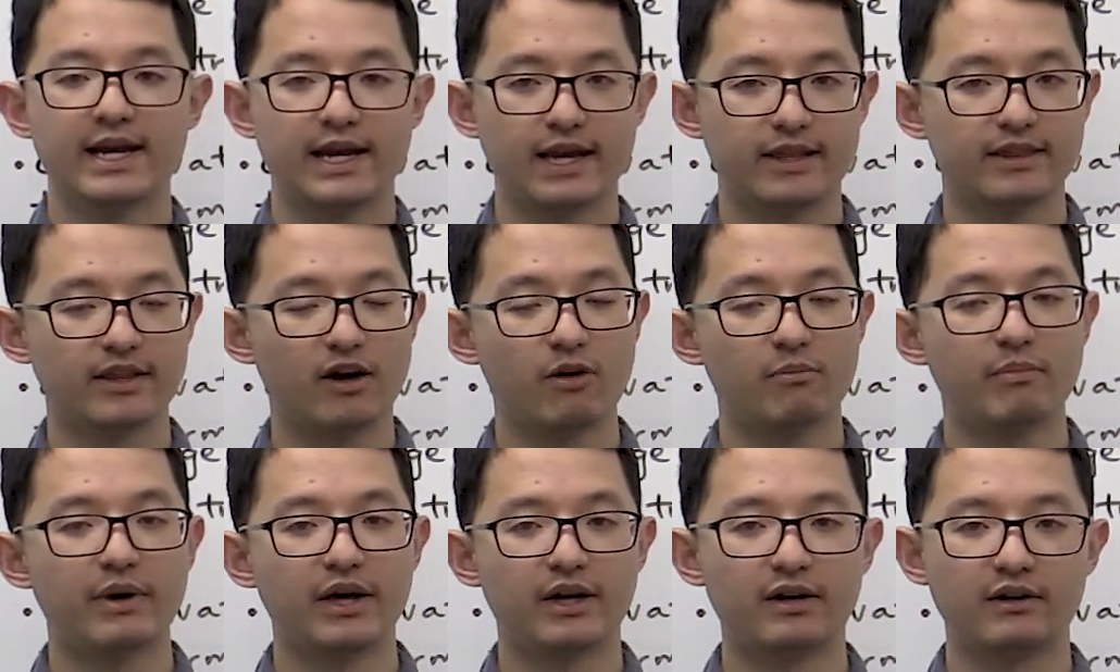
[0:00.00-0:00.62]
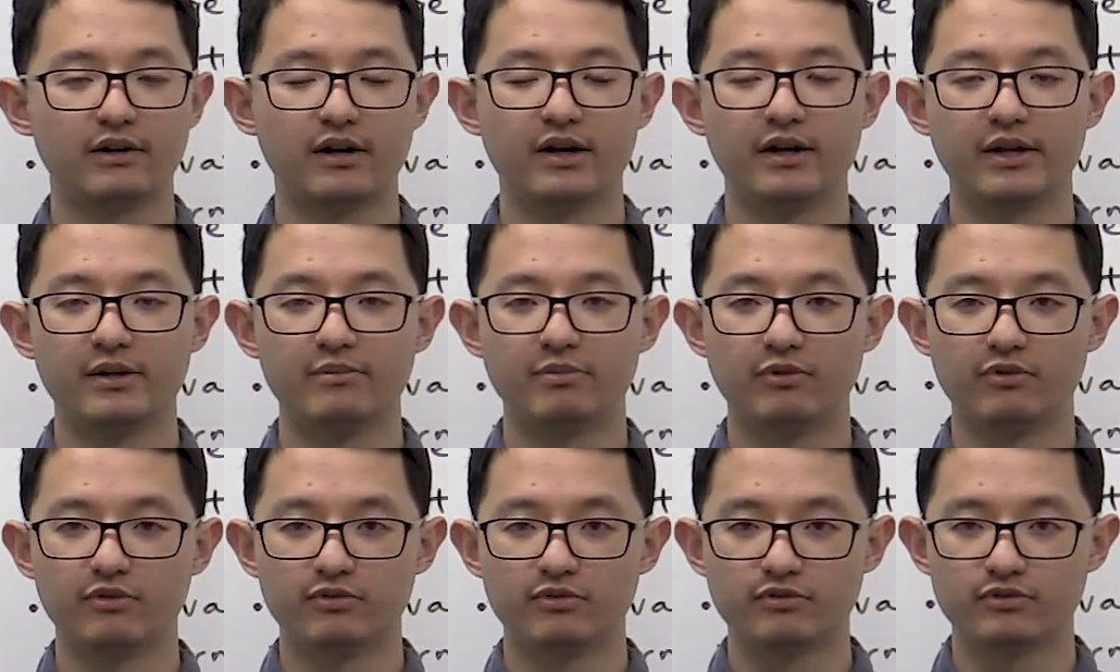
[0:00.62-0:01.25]
and that'll better
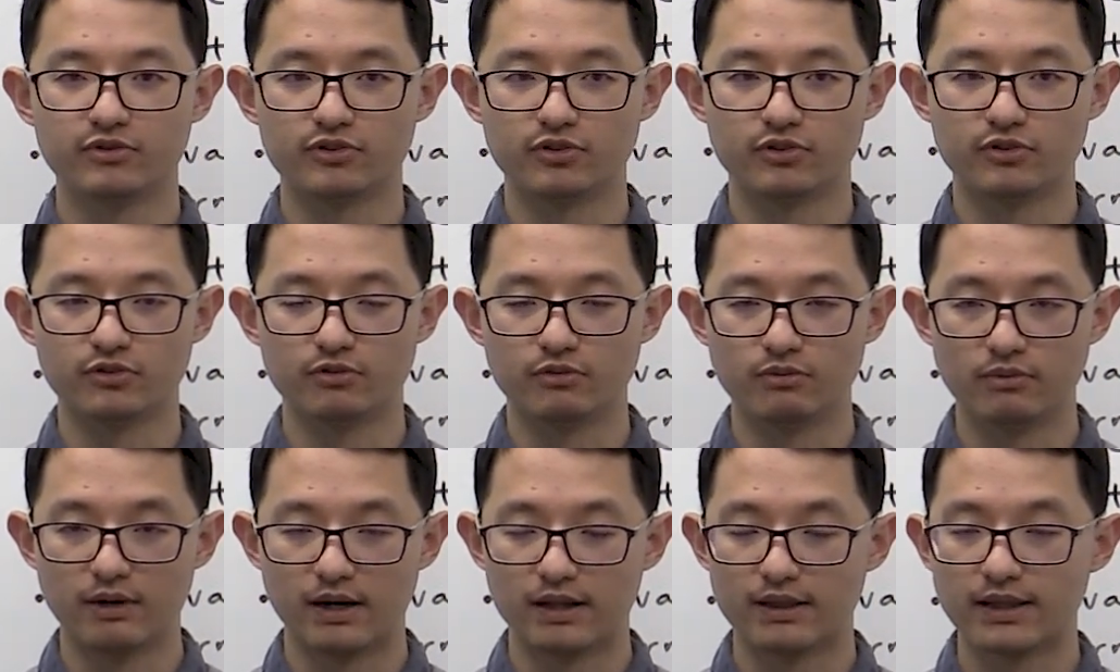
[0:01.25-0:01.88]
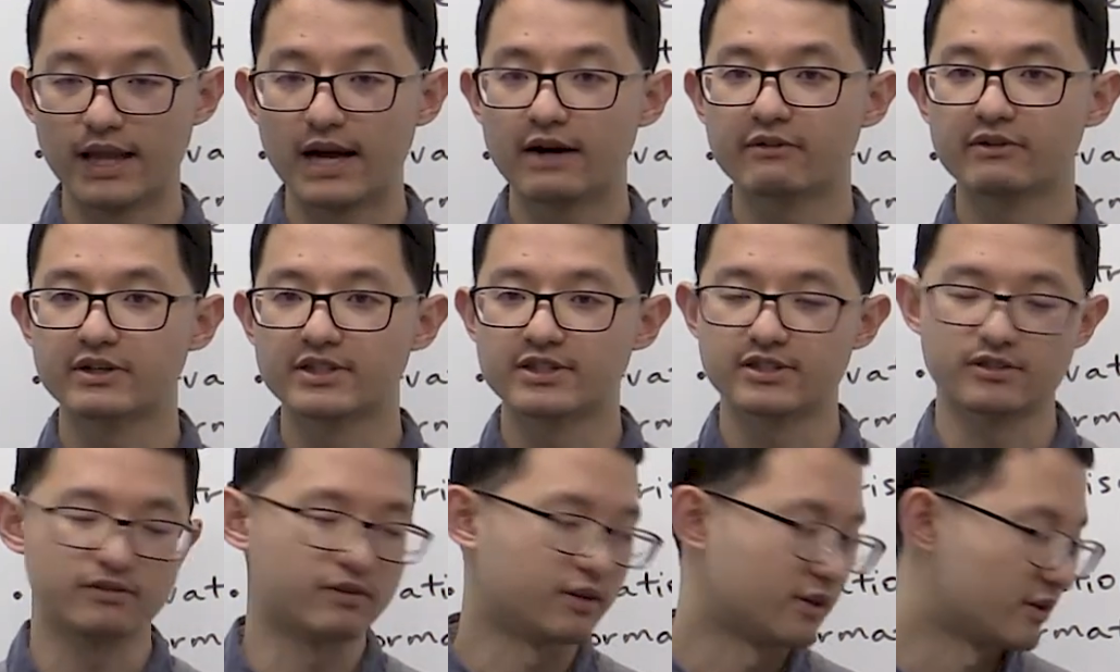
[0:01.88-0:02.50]
able to allow
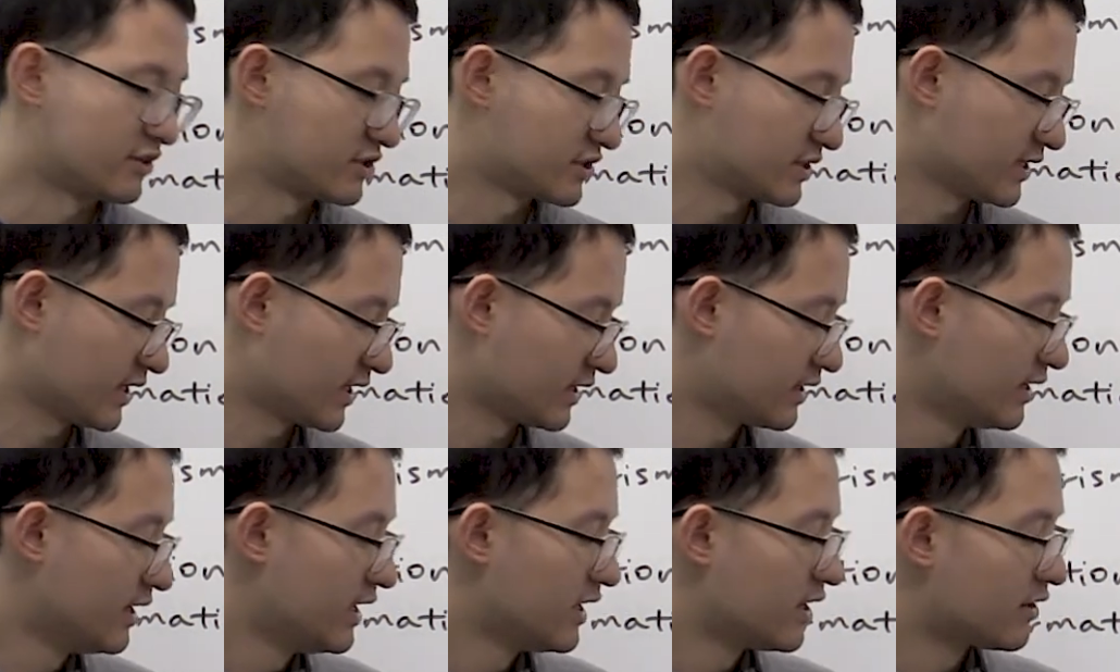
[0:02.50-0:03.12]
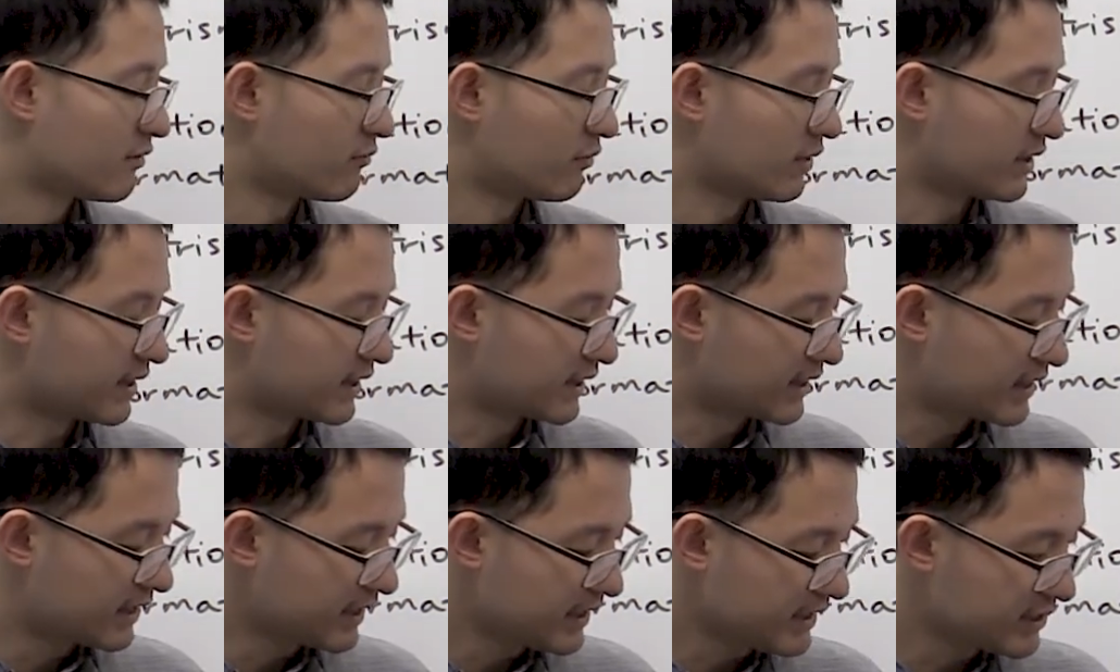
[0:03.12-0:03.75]
us to understand
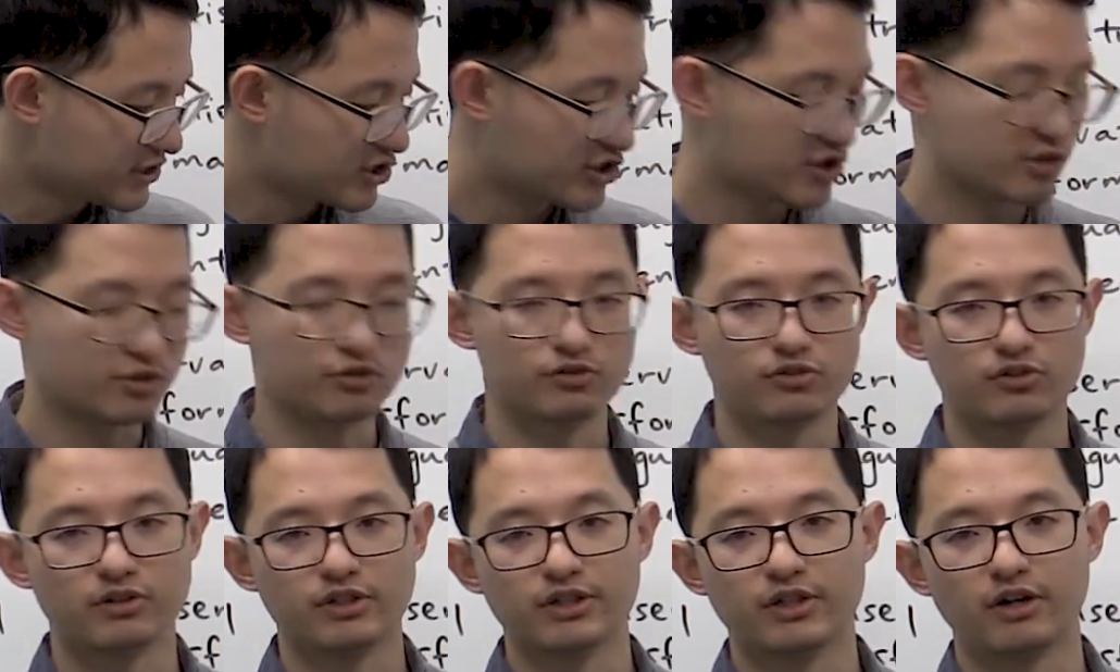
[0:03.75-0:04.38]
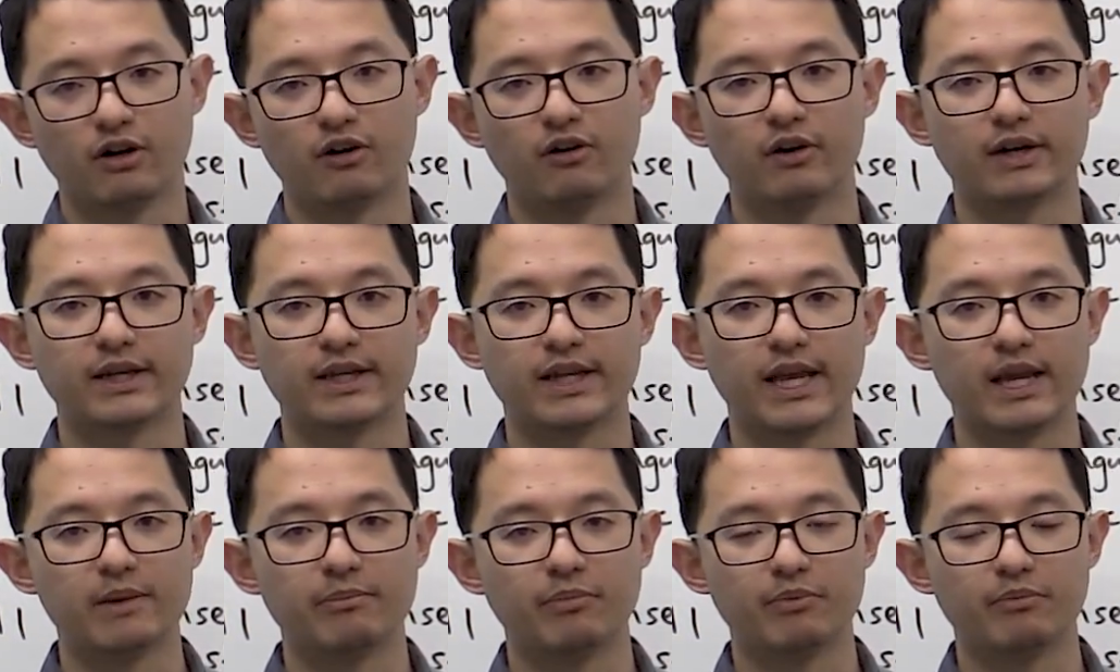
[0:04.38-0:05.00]
what these children are
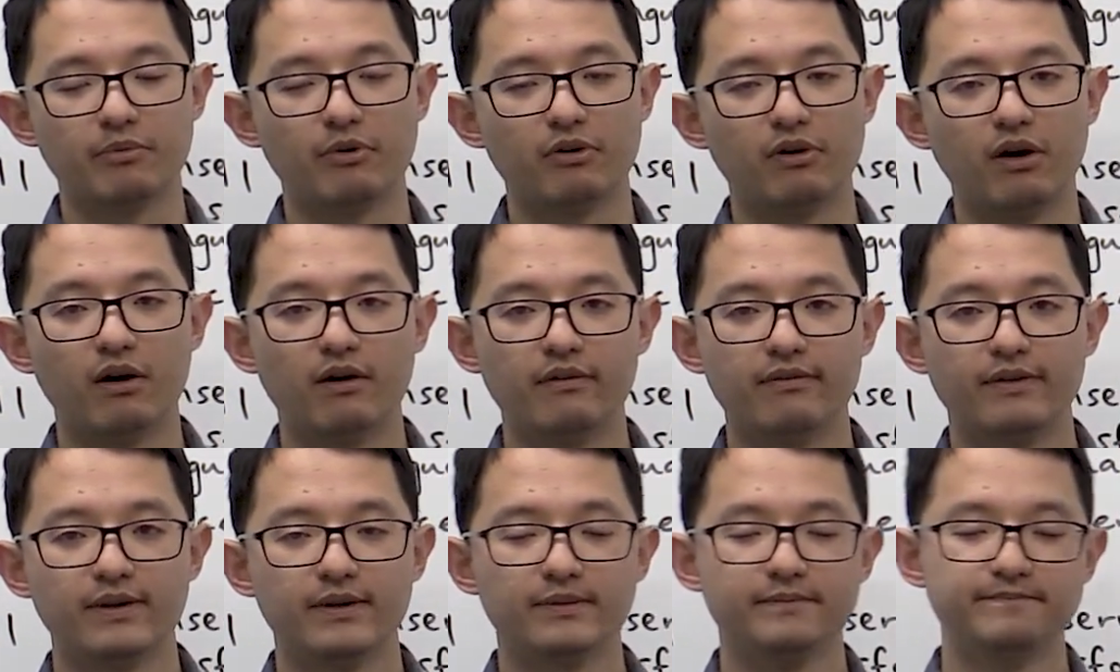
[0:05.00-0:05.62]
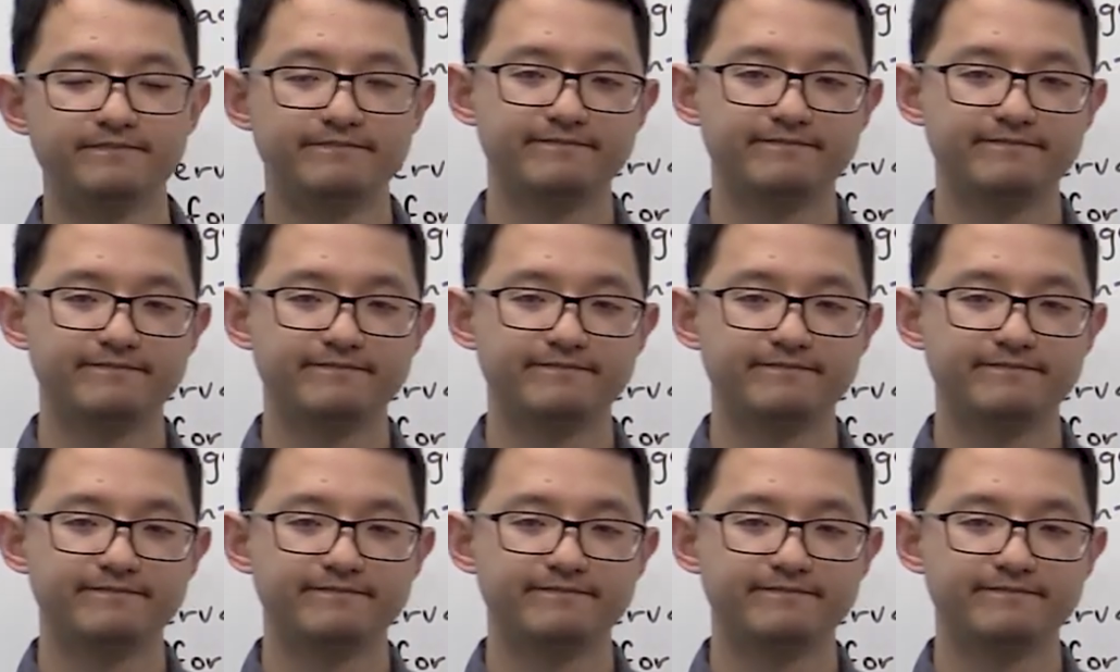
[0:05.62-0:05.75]
incapable of.